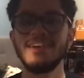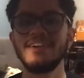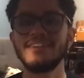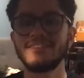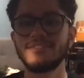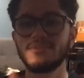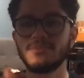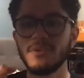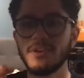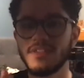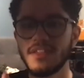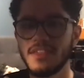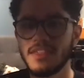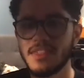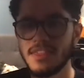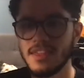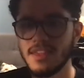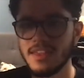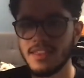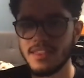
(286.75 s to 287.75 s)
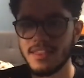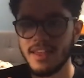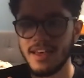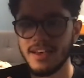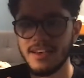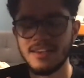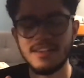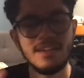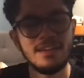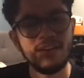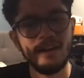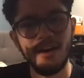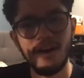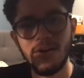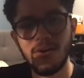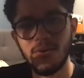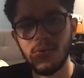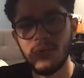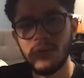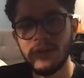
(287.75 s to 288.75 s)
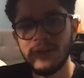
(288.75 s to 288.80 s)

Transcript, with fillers: to where they think that, oh,